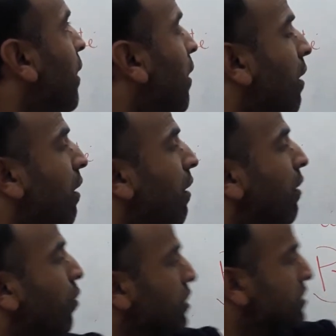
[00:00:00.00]

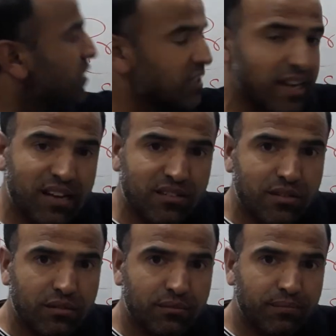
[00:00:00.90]
original
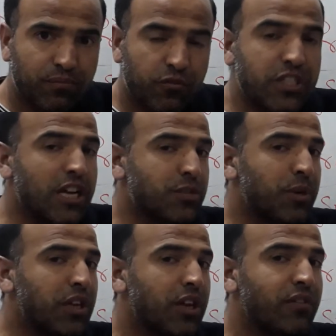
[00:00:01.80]
text which has
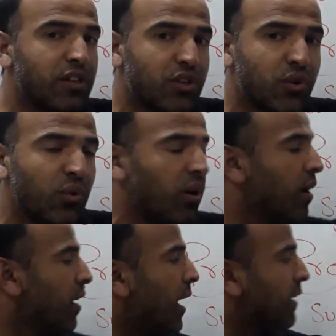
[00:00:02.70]
been given to you,
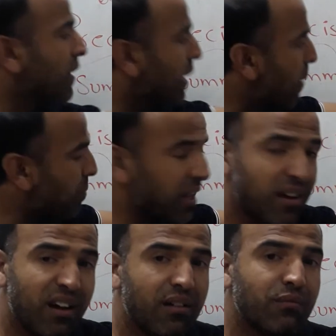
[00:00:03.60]
and the
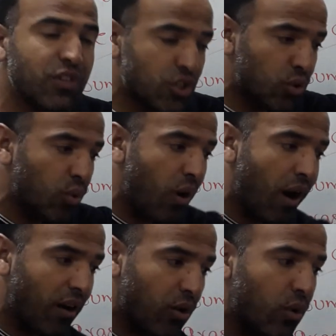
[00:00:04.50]
replica which you
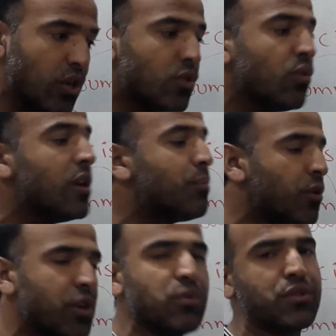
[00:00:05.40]
are going to
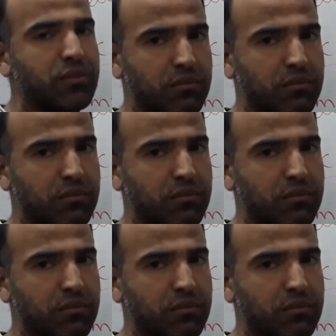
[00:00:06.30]
reproduce,